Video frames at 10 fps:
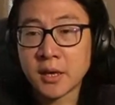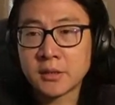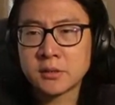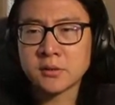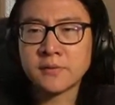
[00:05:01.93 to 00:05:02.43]

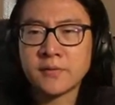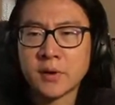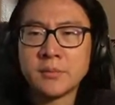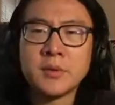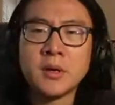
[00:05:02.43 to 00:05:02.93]
answer
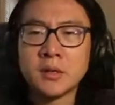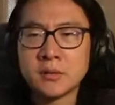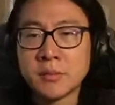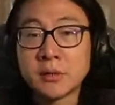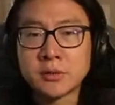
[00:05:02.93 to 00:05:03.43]
from the
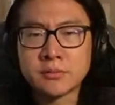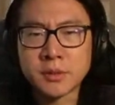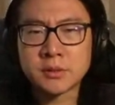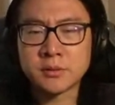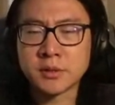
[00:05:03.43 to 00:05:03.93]
measured bit
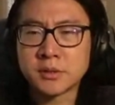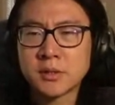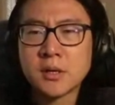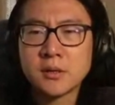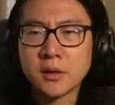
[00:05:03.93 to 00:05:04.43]
strings
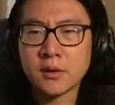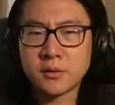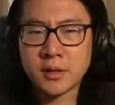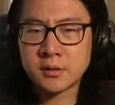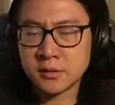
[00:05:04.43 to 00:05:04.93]

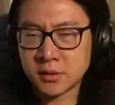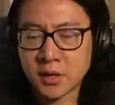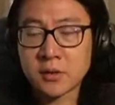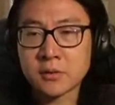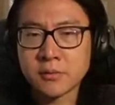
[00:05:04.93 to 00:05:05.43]

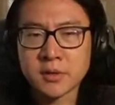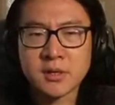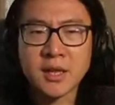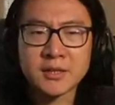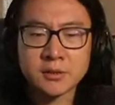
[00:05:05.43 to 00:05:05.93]
together
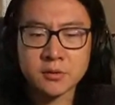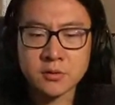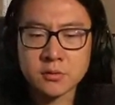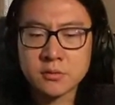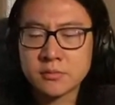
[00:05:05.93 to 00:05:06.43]
with
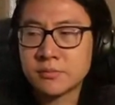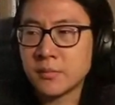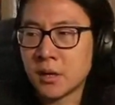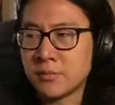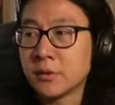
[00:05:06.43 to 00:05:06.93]
classical
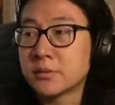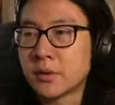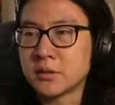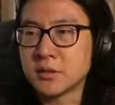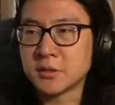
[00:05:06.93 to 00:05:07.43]

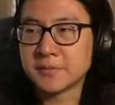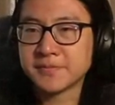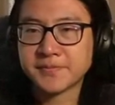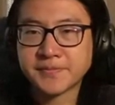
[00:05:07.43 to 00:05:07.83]
post-processing.